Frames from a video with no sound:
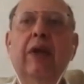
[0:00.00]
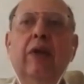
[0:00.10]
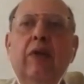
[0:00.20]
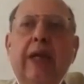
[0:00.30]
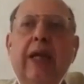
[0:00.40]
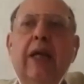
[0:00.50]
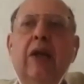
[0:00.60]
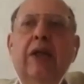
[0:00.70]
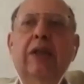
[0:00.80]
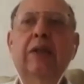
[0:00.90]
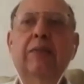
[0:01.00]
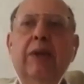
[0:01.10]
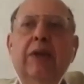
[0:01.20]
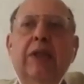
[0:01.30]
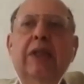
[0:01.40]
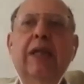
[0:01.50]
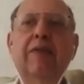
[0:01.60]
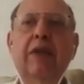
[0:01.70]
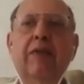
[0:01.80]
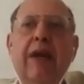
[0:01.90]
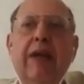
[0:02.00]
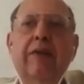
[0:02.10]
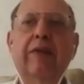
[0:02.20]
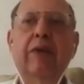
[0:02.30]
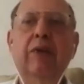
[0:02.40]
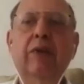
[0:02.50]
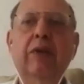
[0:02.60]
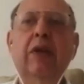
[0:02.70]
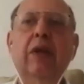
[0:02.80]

You'll take a loss because it's after the fact of the news,